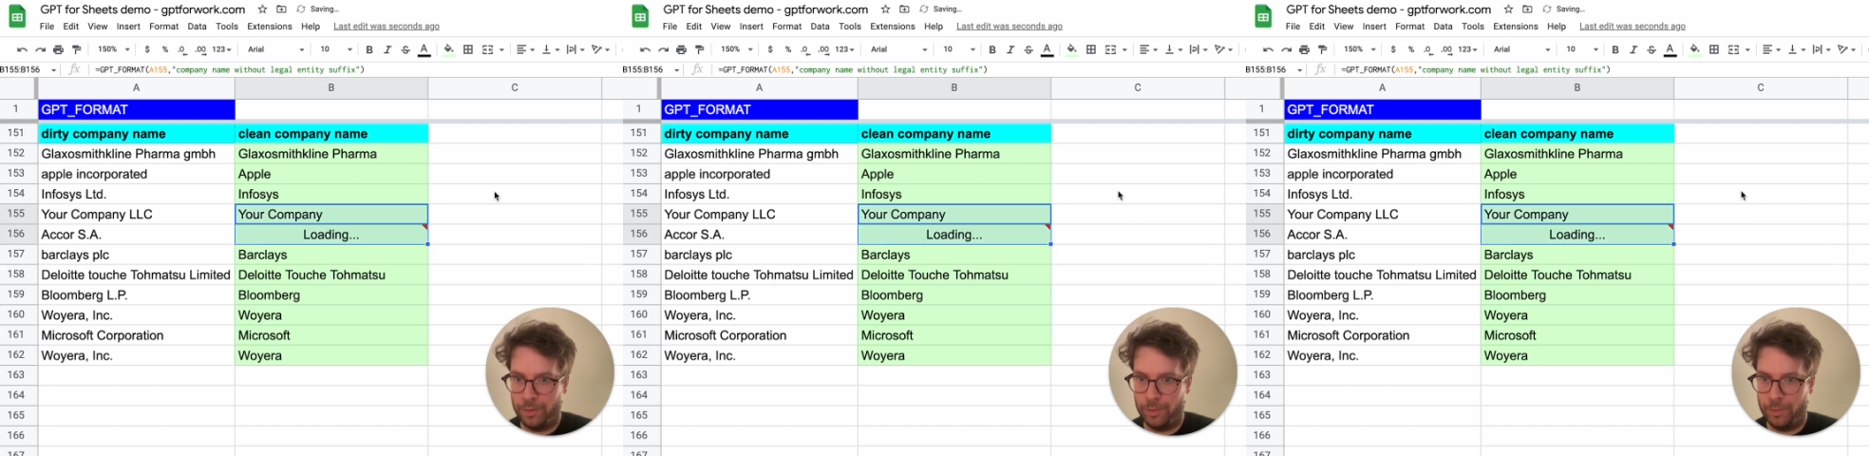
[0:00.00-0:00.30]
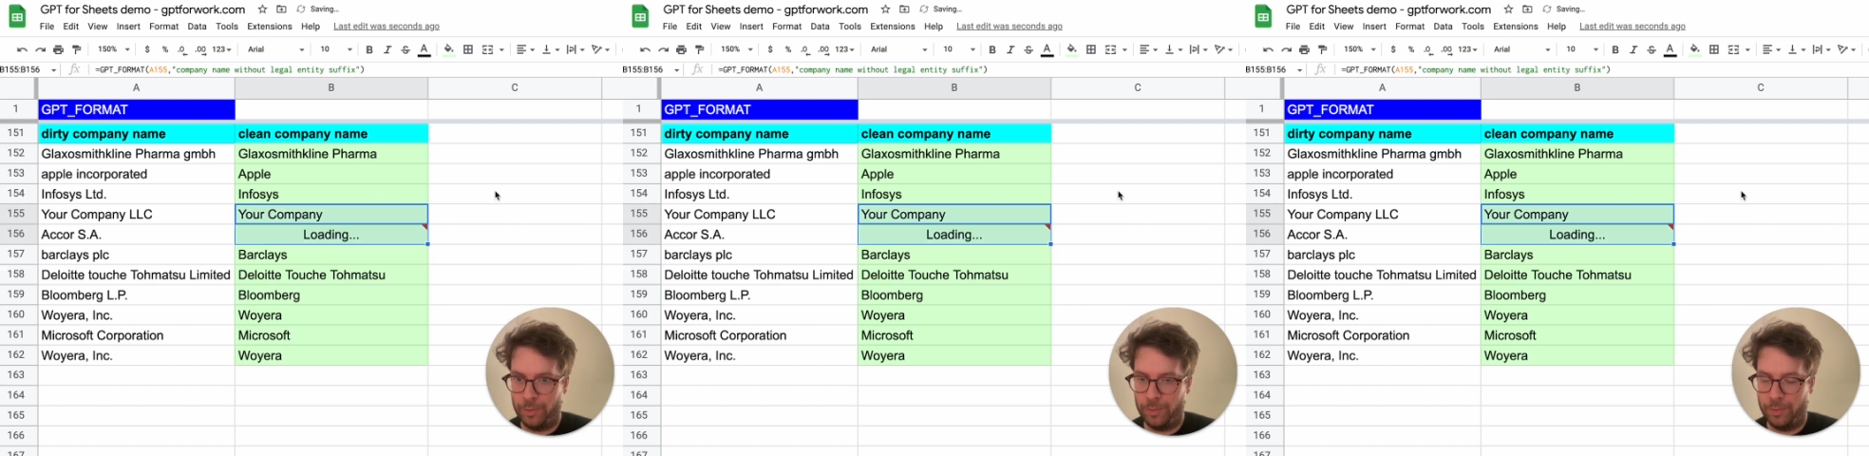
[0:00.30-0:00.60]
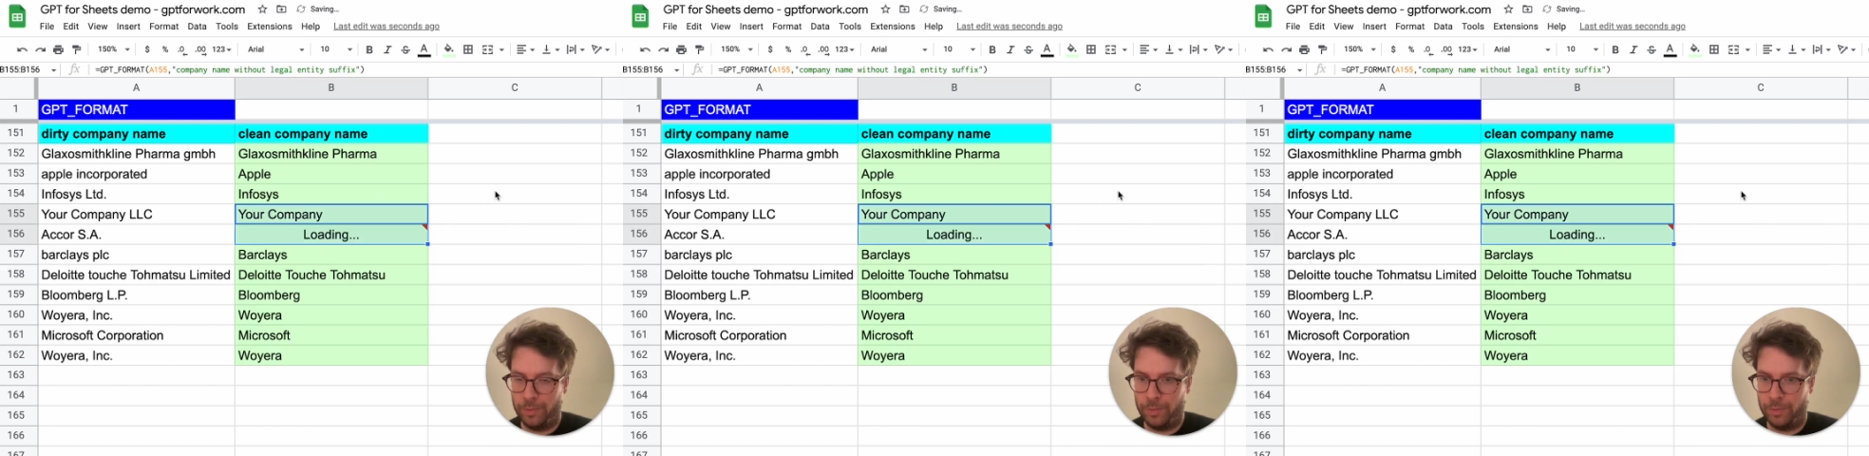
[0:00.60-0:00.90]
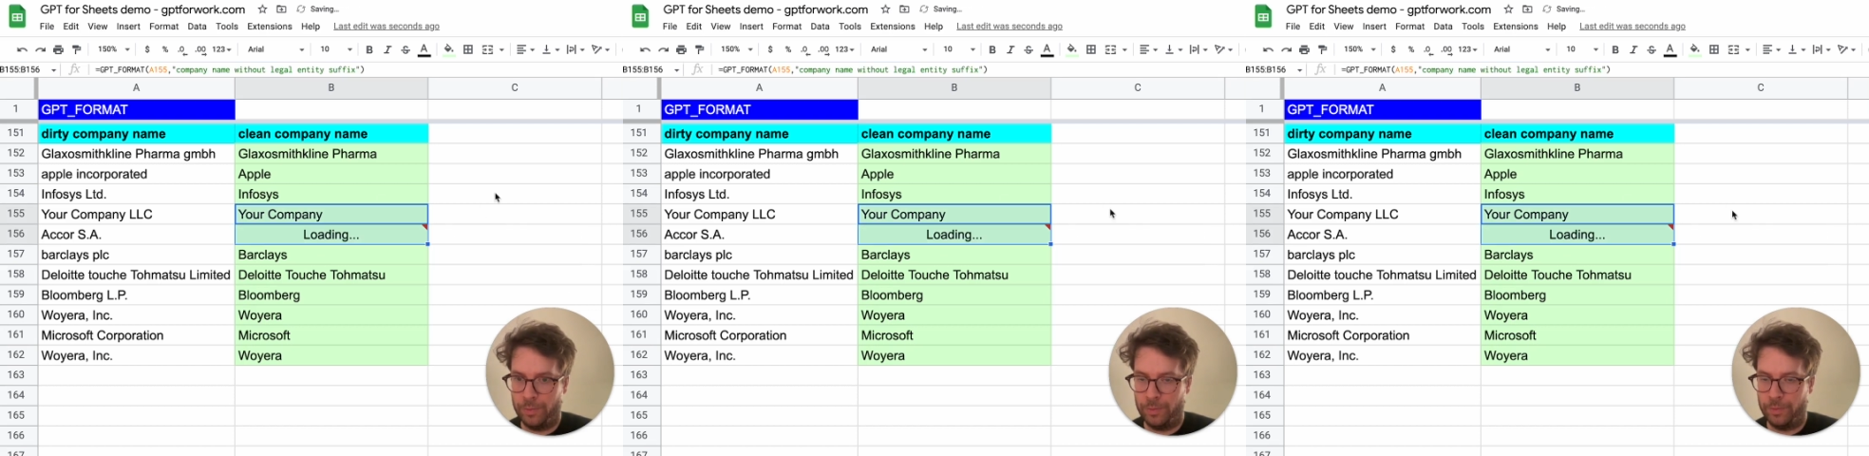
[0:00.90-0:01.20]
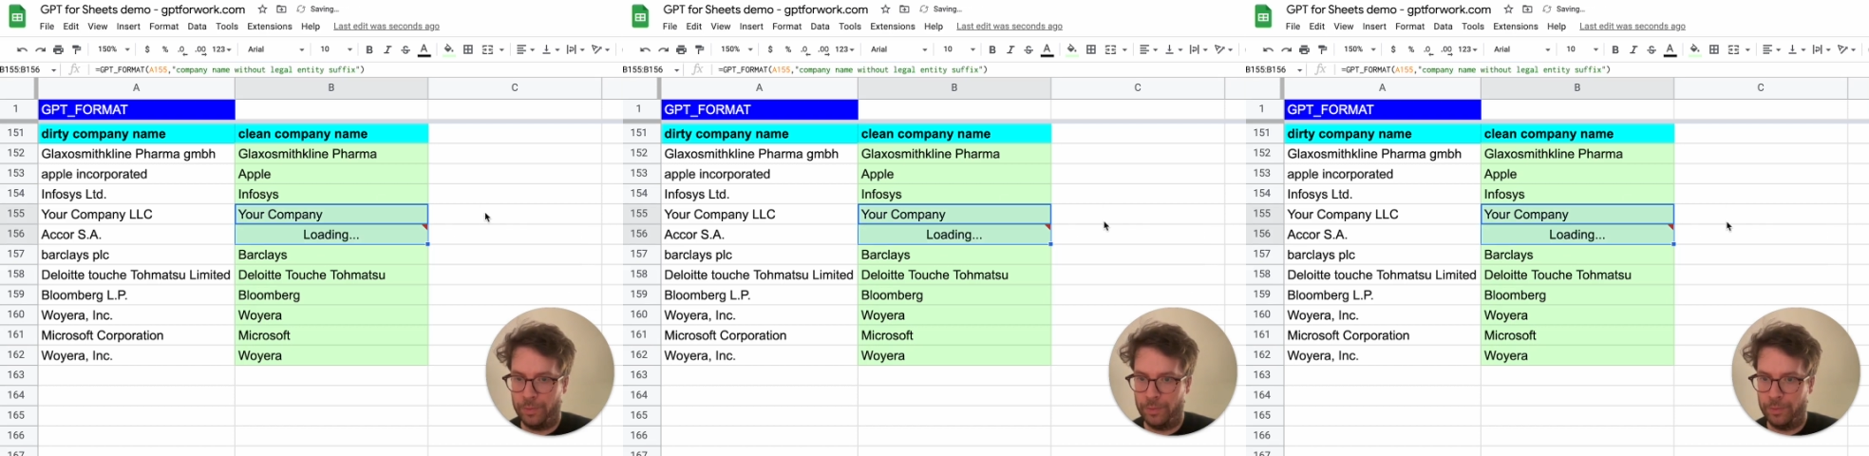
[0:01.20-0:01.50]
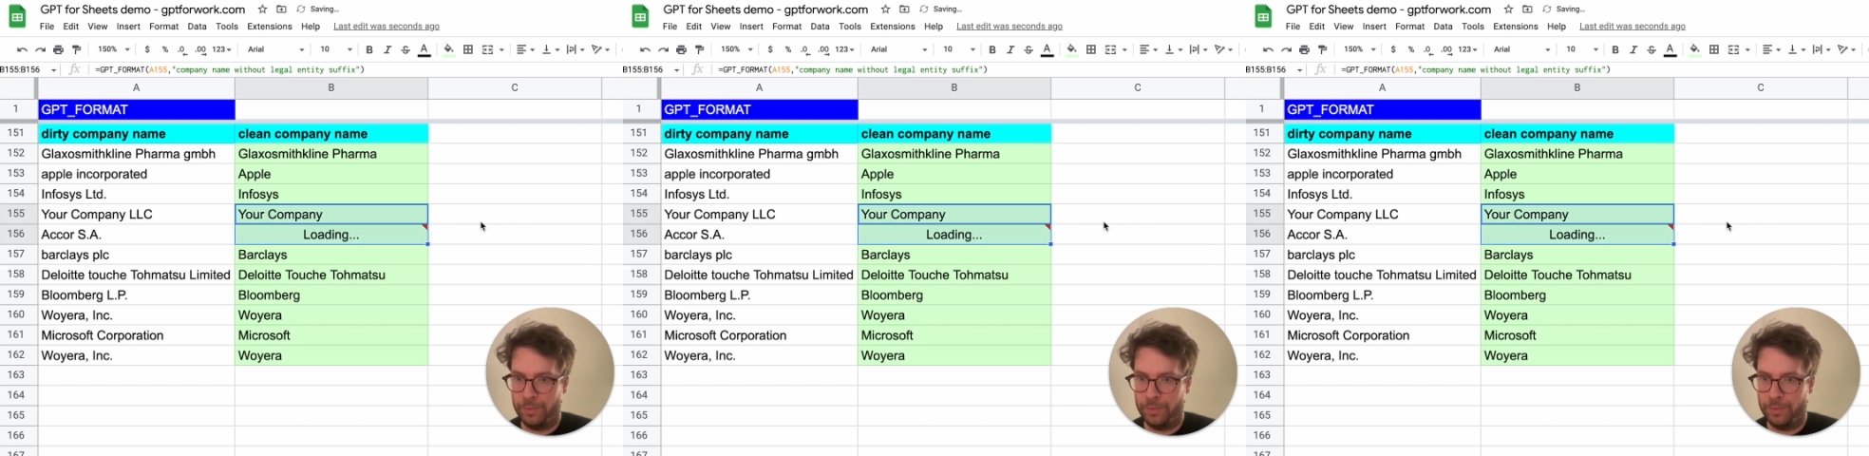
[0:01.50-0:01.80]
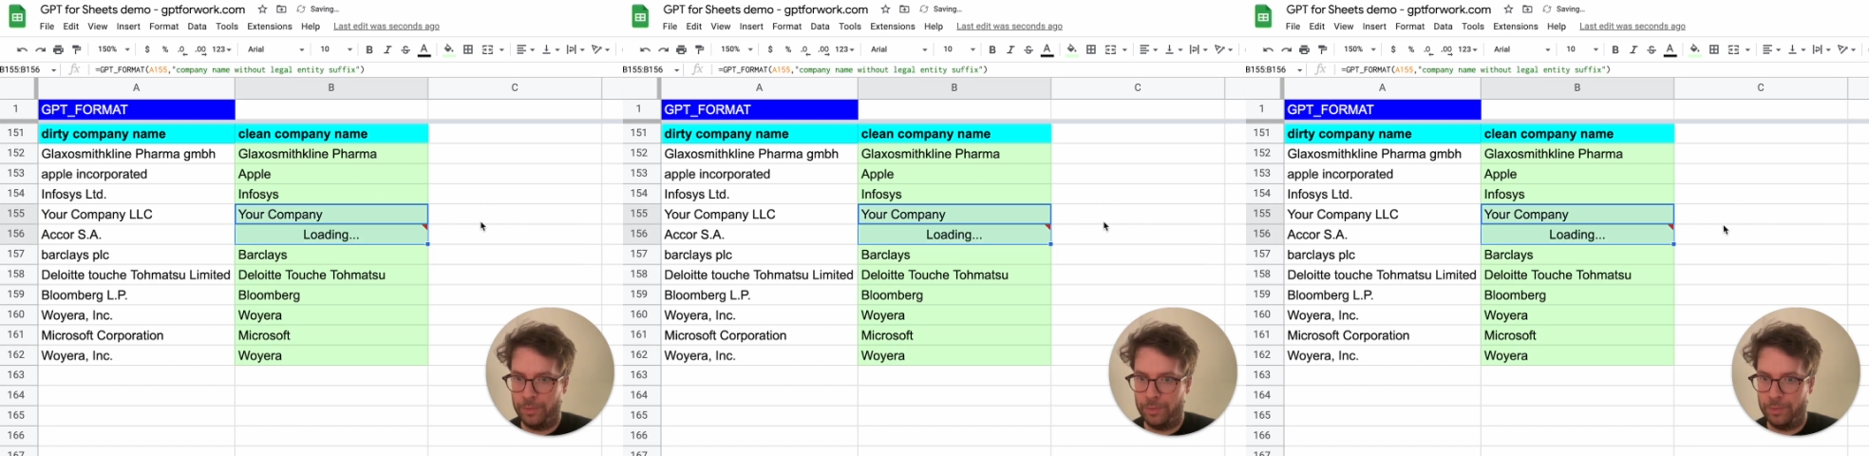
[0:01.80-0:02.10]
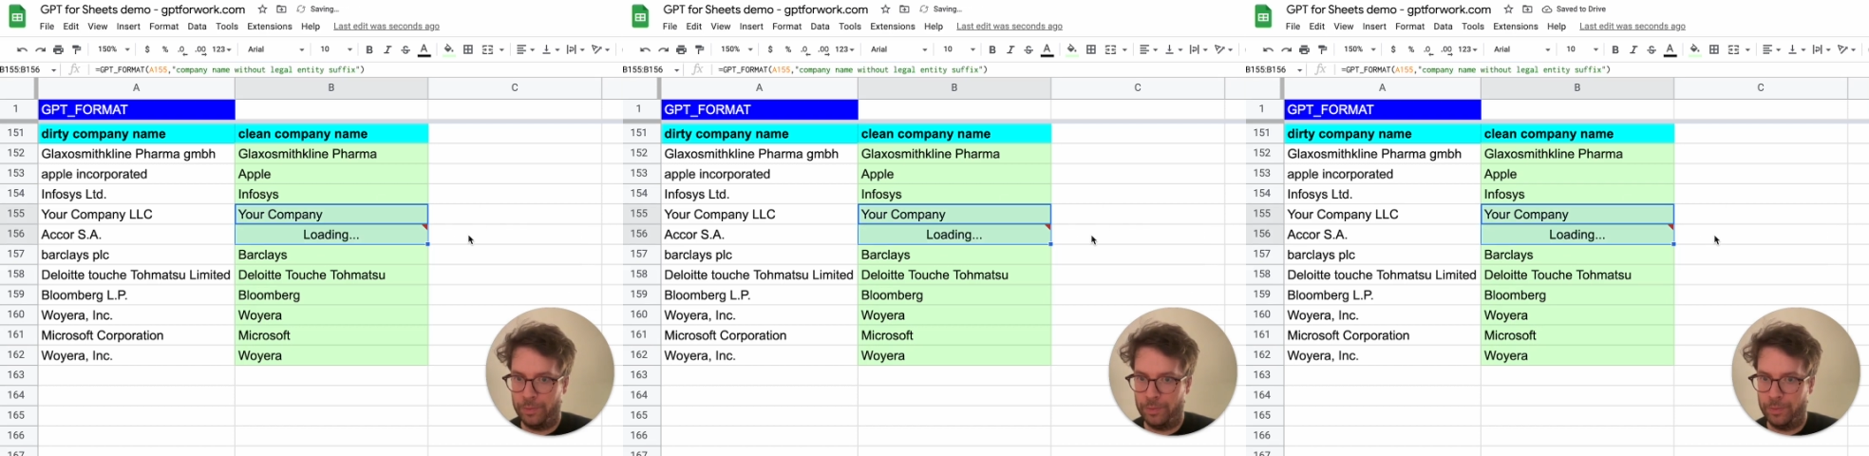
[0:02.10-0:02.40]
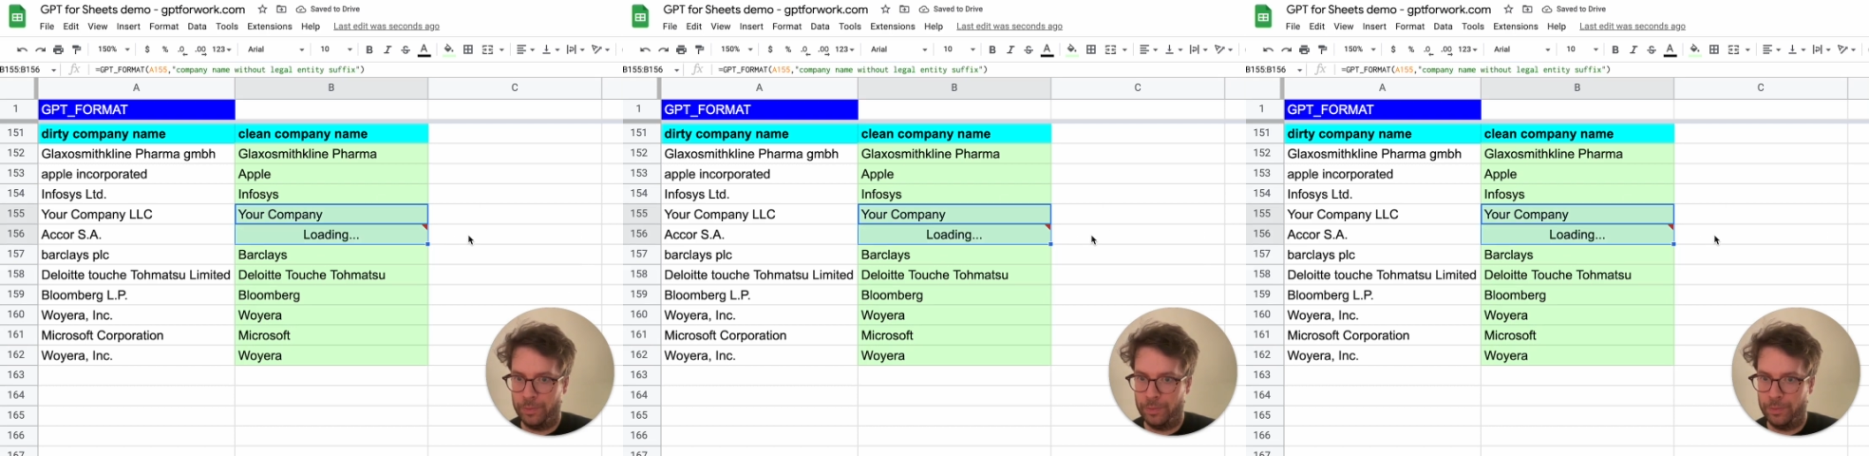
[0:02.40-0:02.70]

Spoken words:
(silence)